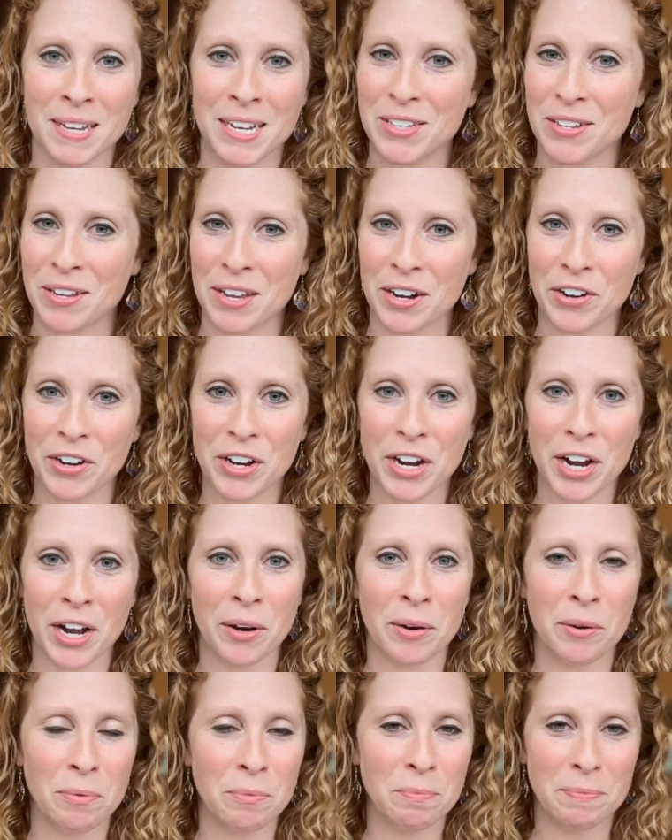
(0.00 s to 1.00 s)
So, there you
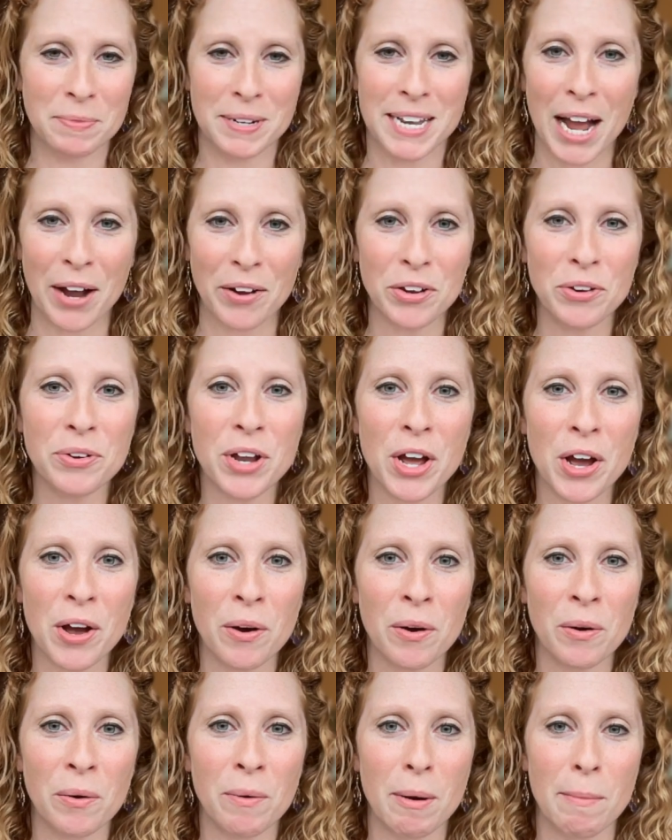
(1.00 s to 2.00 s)
go. Now you
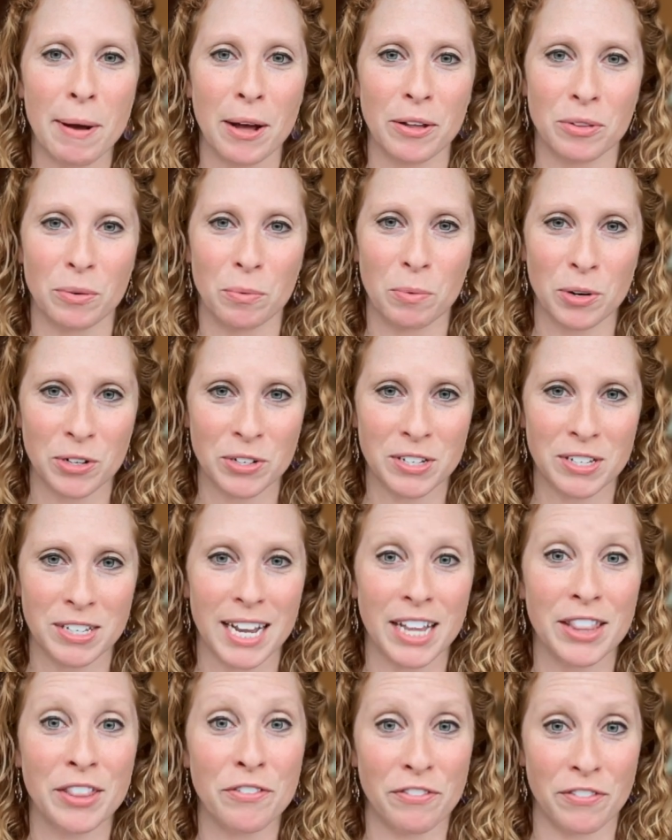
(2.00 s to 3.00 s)
know about the worst
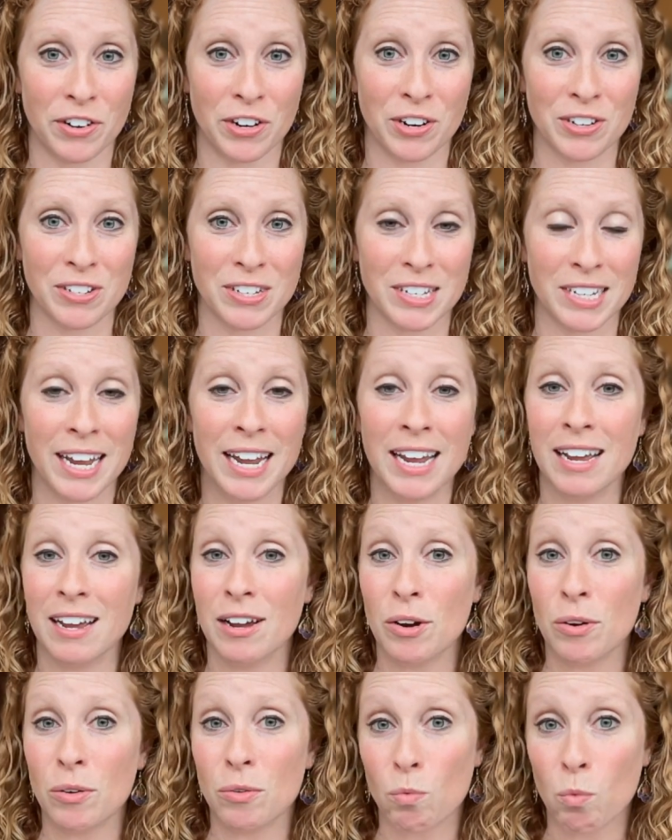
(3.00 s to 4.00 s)
and the first,
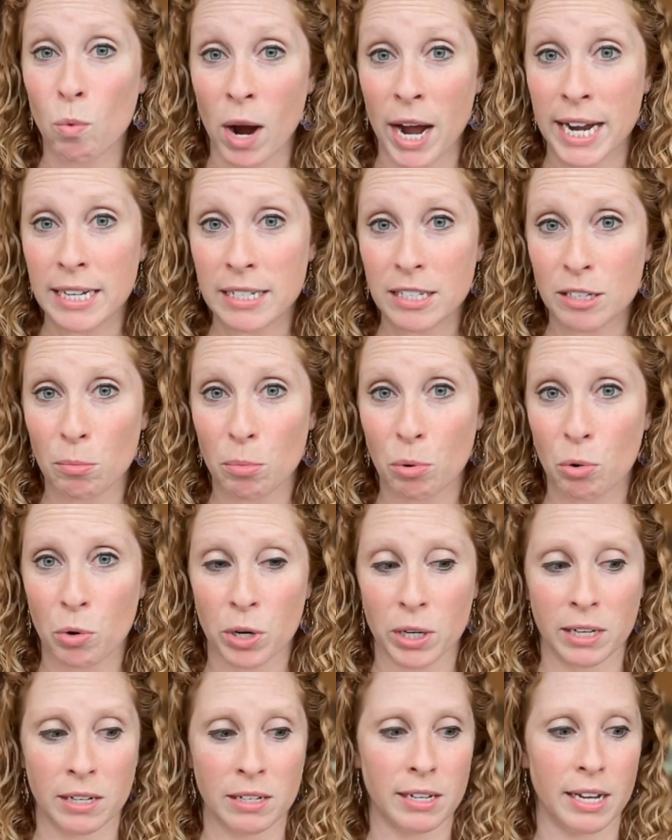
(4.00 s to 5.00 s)
why it's
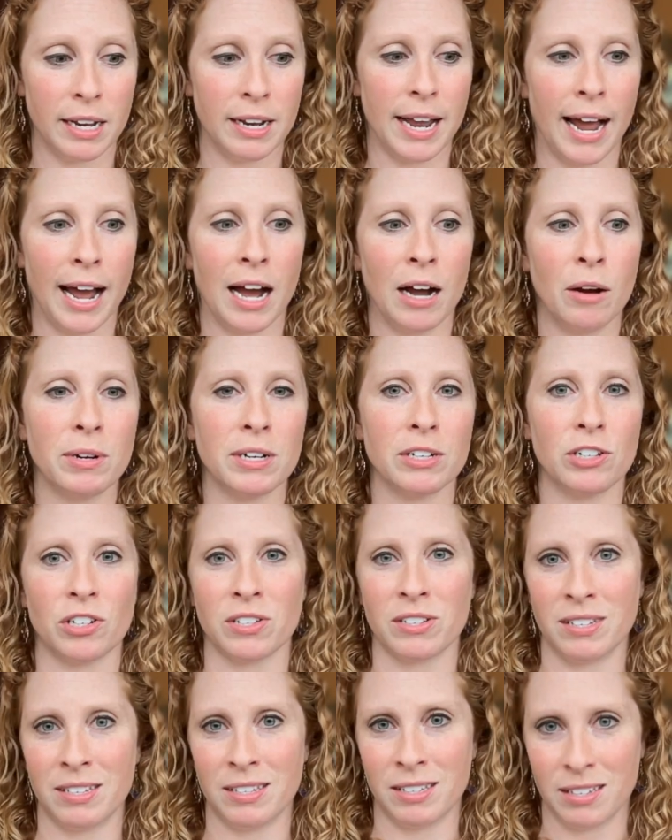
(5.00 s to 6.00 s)
important, and how it
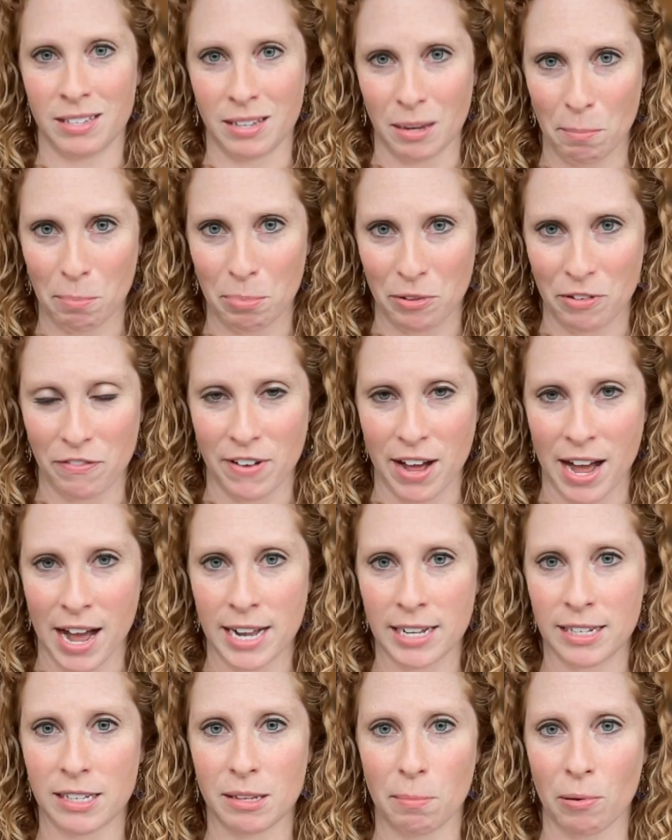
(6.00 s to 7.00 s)
just
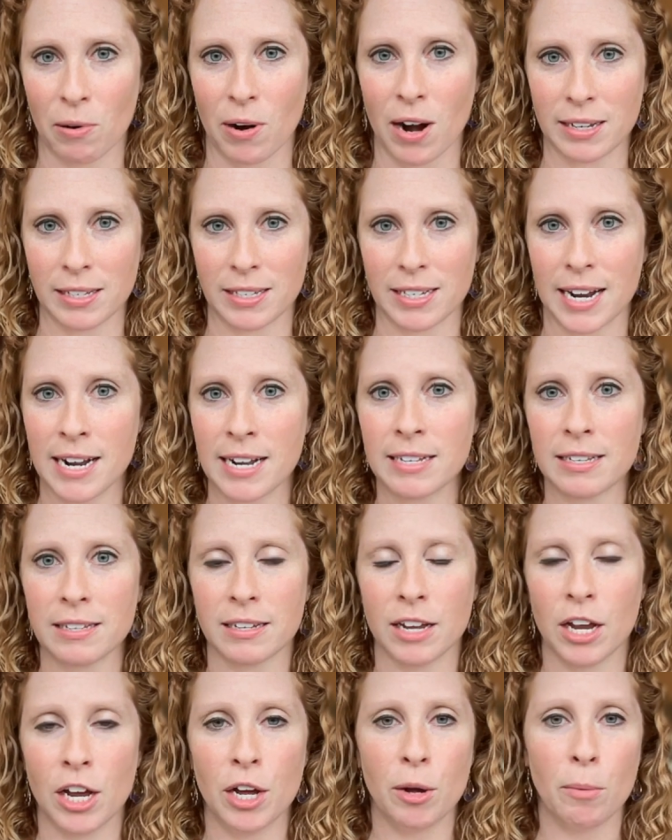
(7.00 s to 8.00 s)
simplifies the
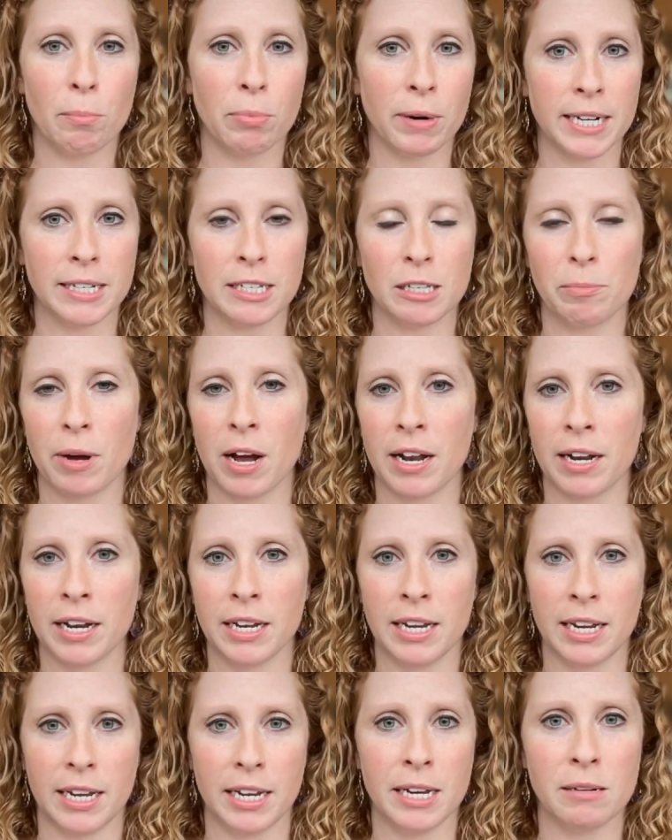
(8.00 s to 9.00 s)
process
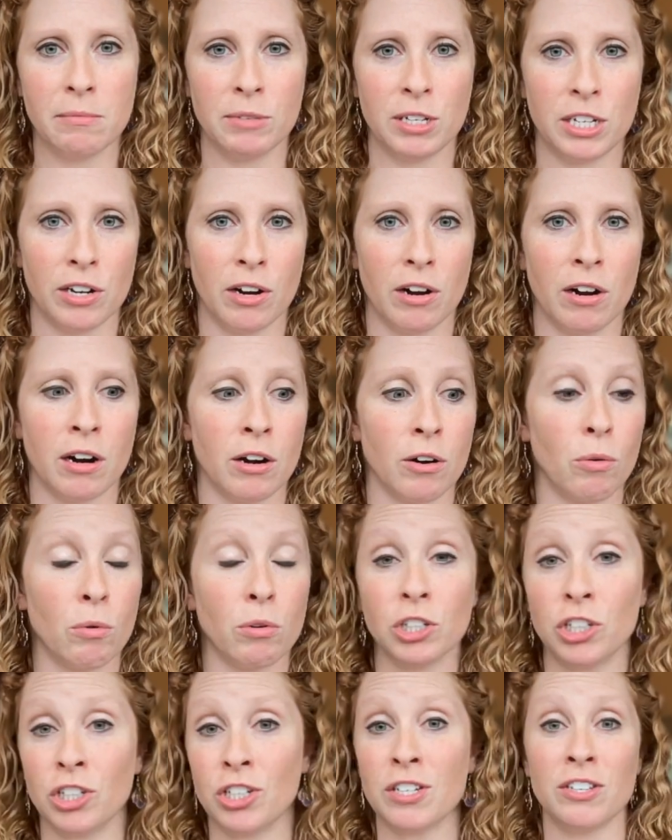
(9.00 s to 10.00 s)
Brainspotting, EMDR,
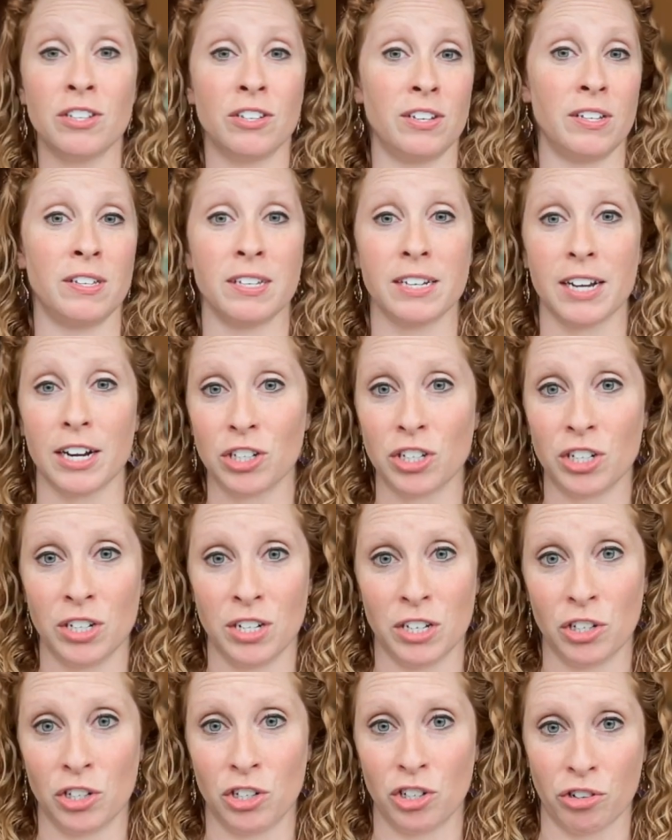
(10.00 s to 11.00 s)
or just discussion
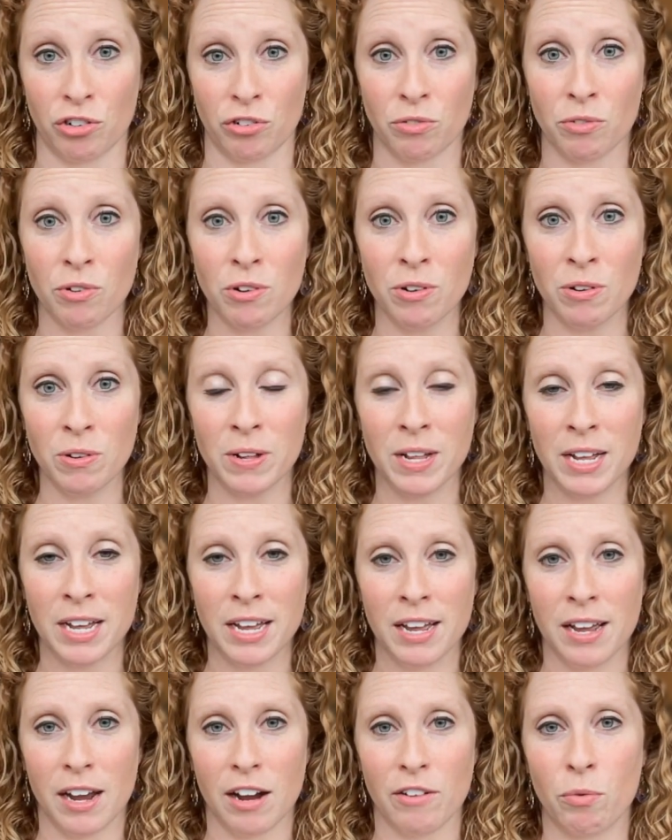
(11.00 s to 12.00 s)
in general
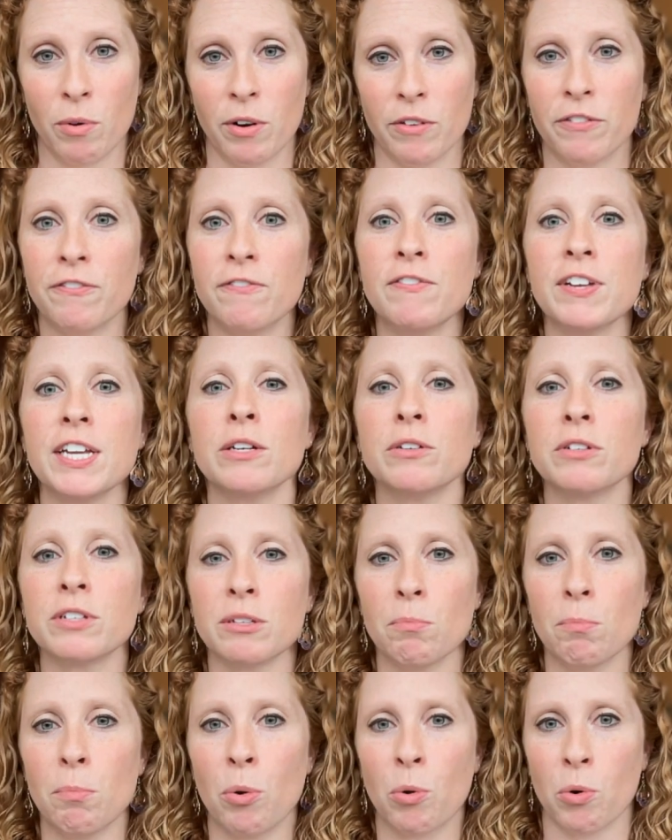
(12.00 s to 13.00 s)
of what feels
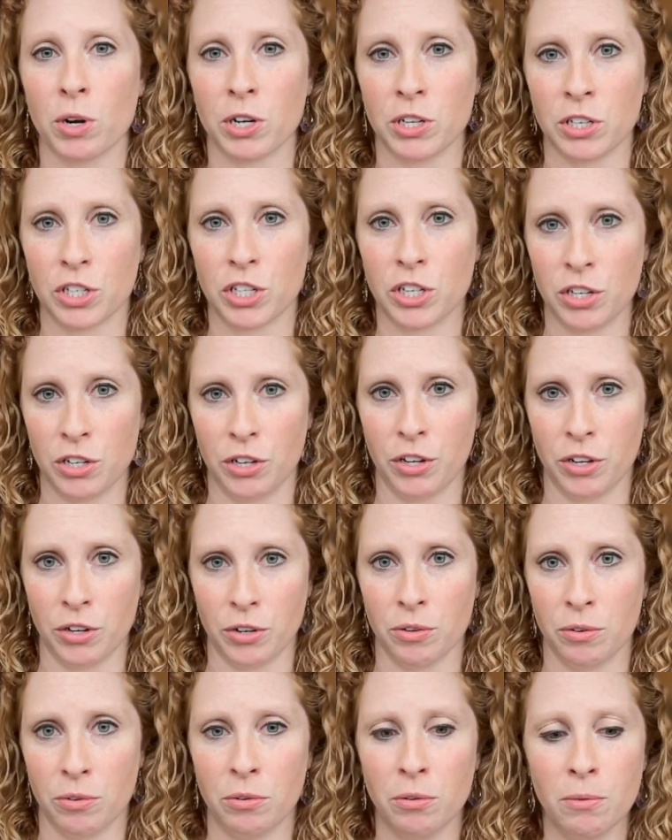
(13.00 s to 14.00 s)
important to
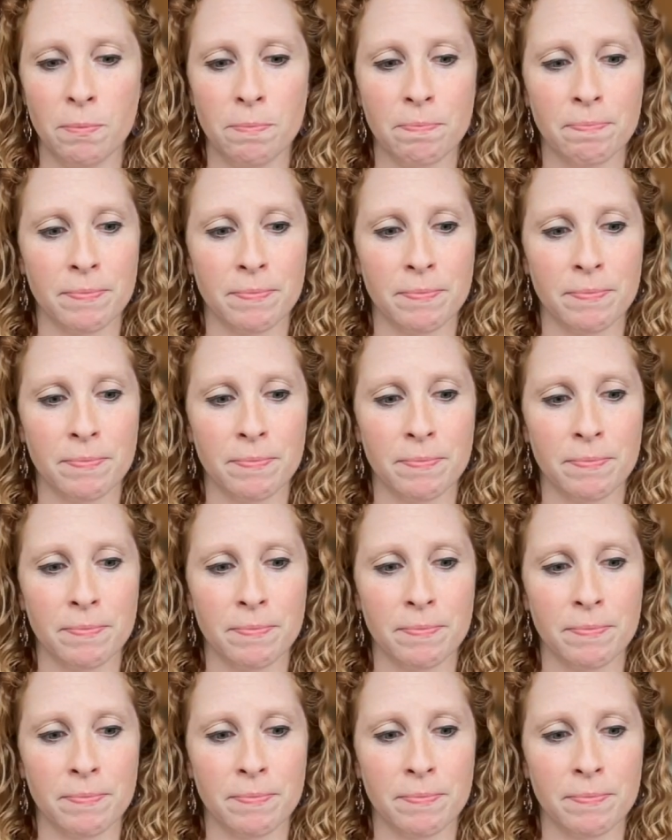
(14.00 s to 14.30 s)
you